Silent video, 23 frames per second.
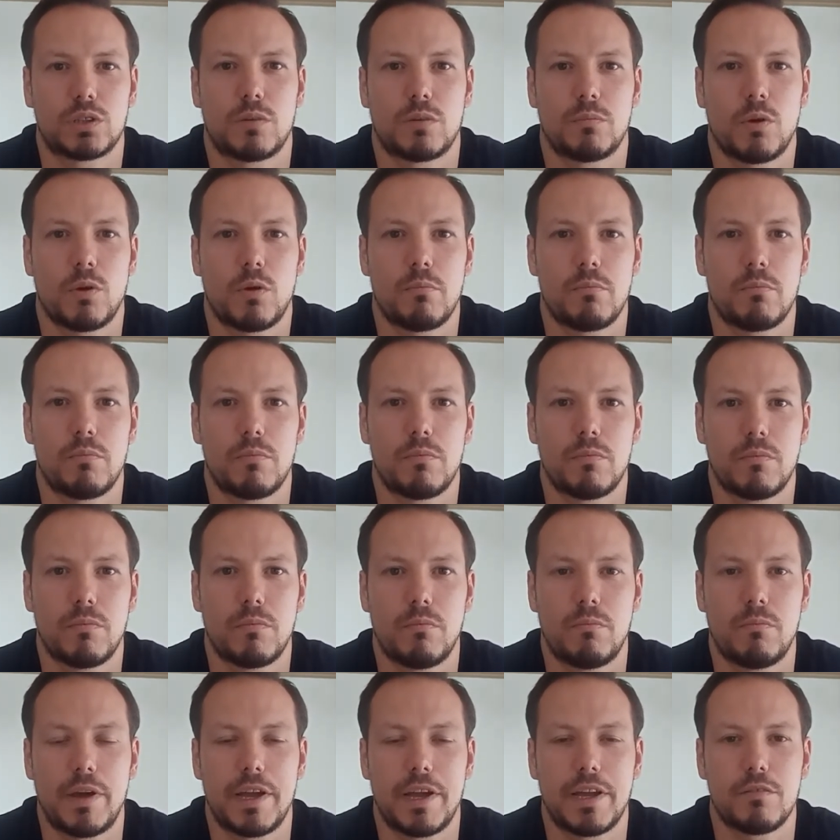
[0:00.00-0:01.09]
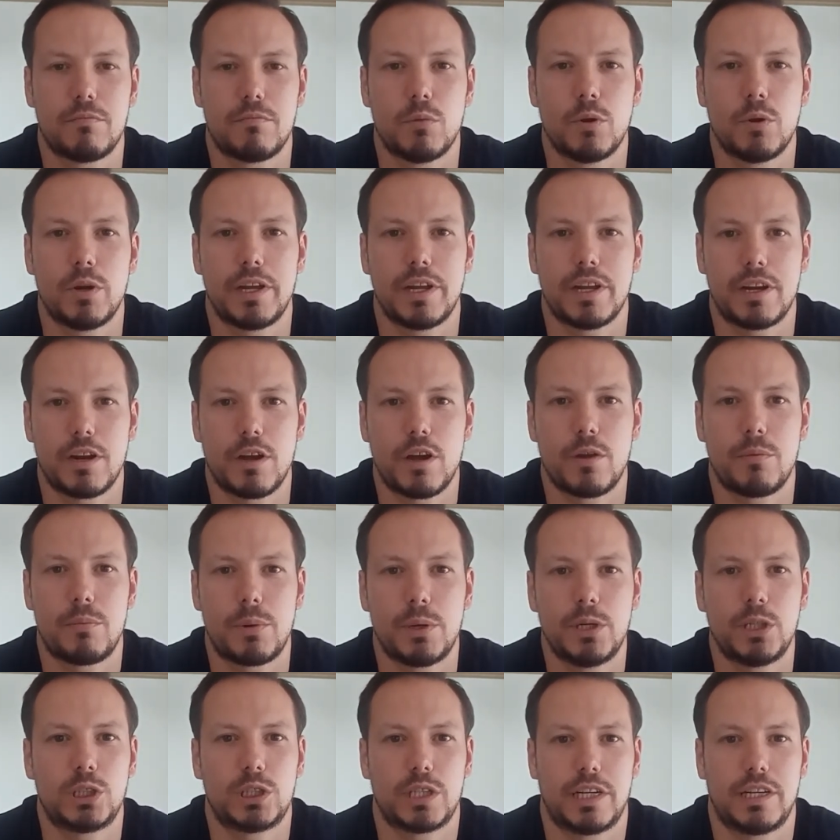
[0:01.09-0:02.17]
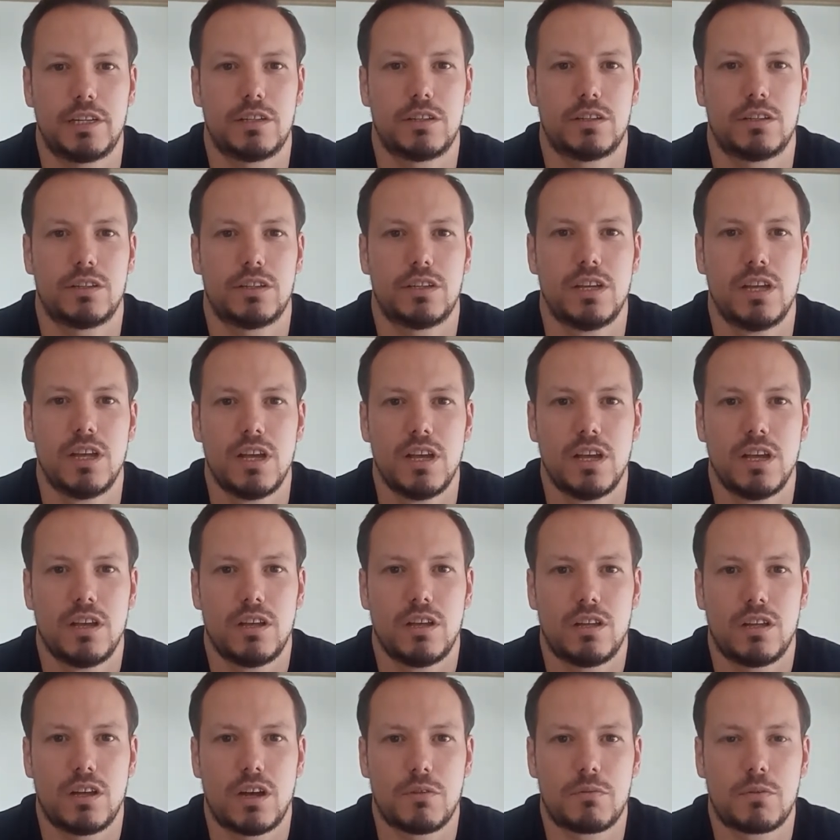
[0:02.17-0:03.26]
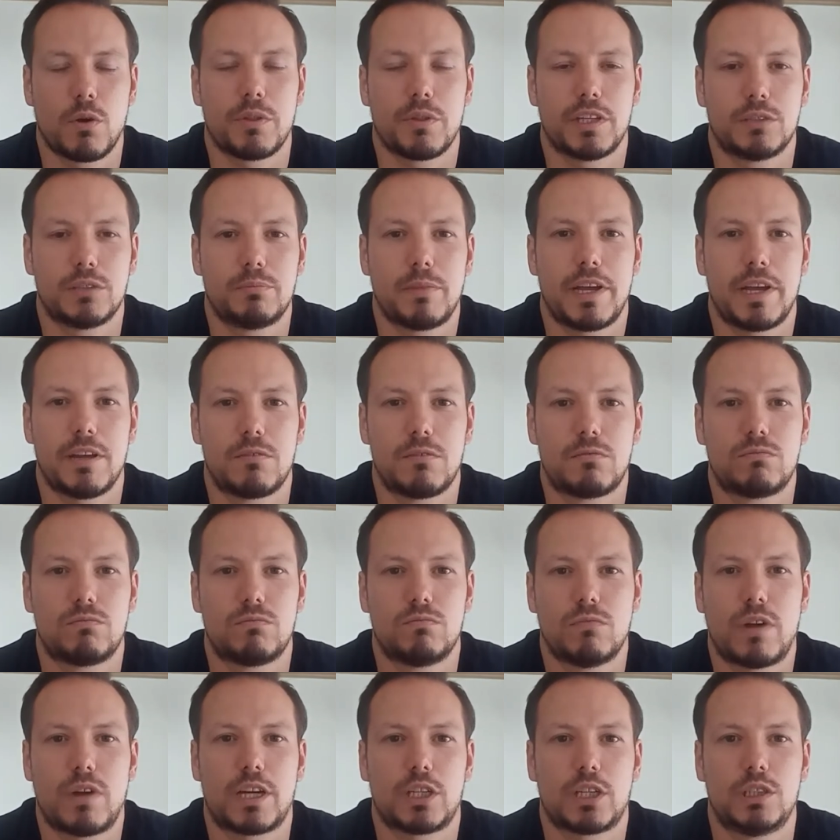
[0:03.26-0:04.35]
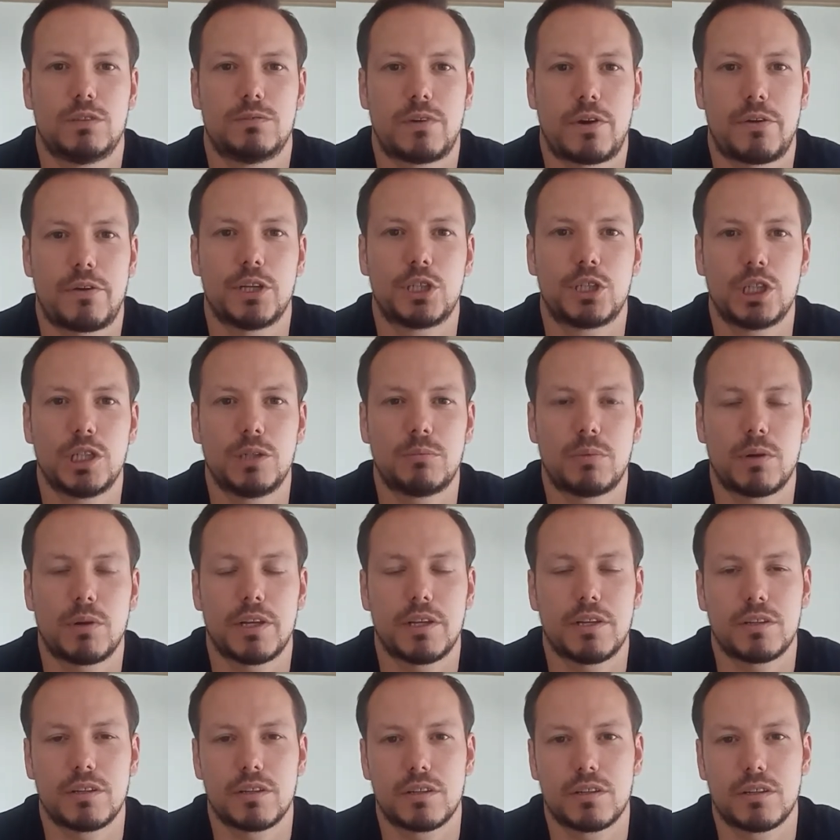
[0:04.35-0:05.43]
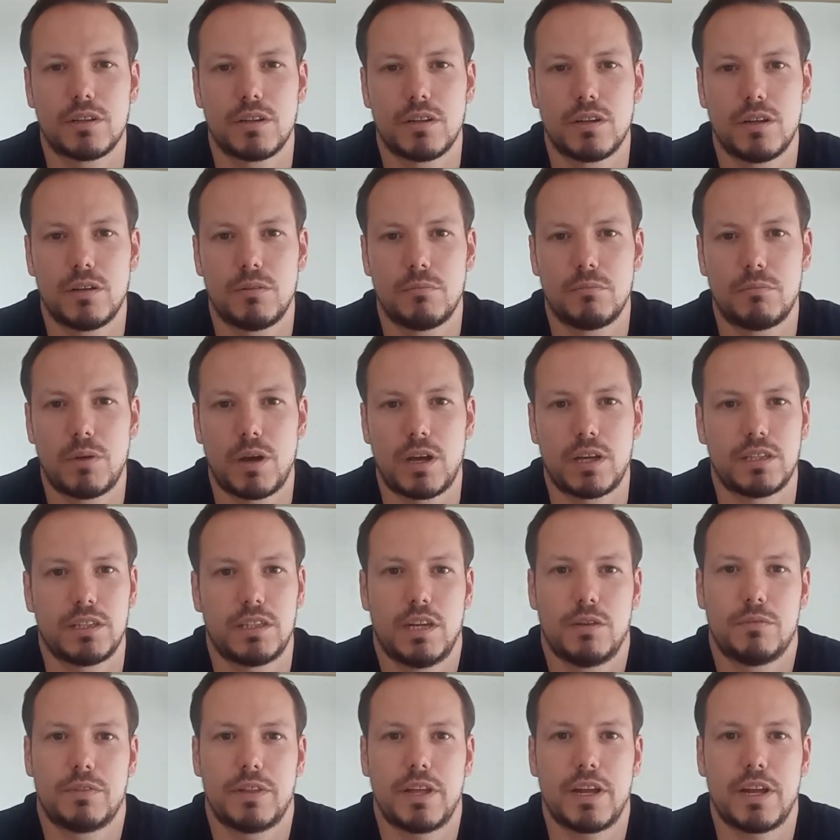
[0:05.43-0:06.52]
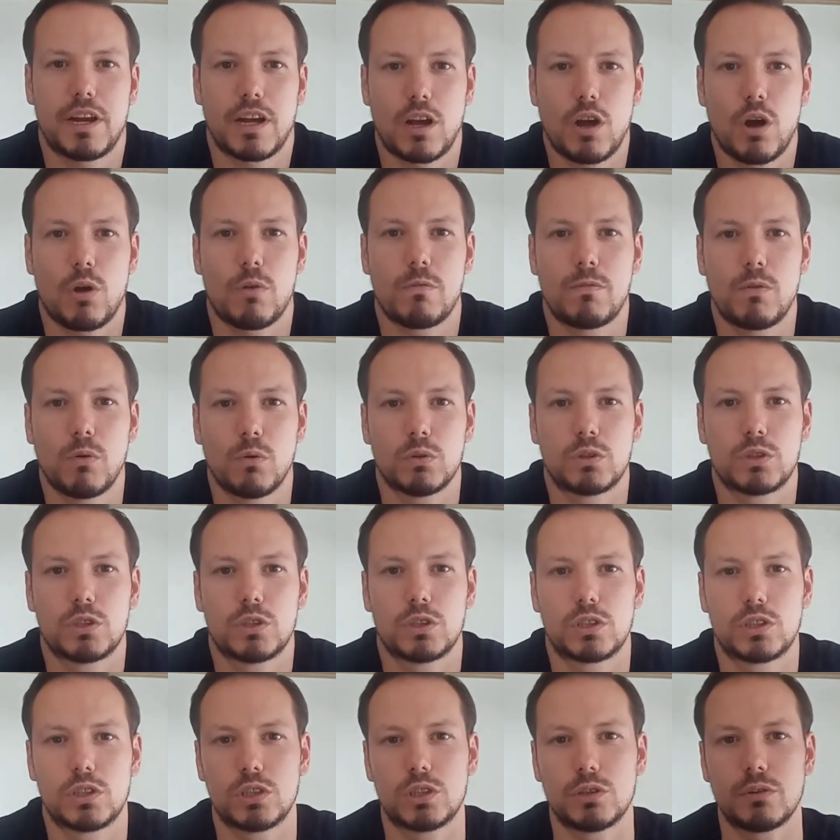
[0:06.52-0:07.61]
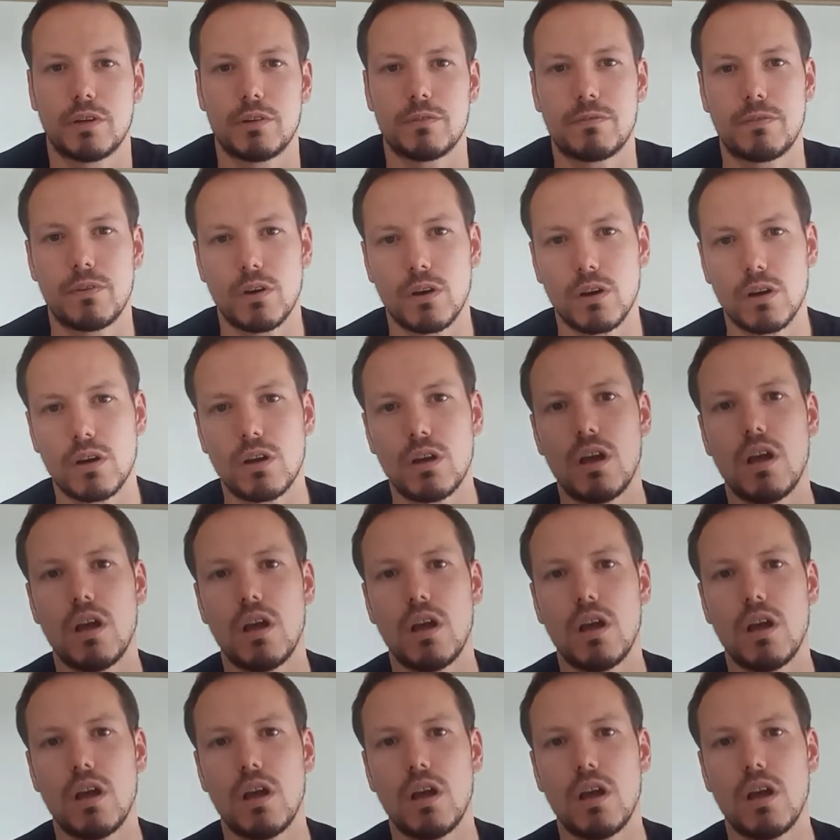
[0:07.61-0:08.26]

I'm not made of money, and I appreciate that I've got these made actually very cheaply, but even then I can't afford just to do it for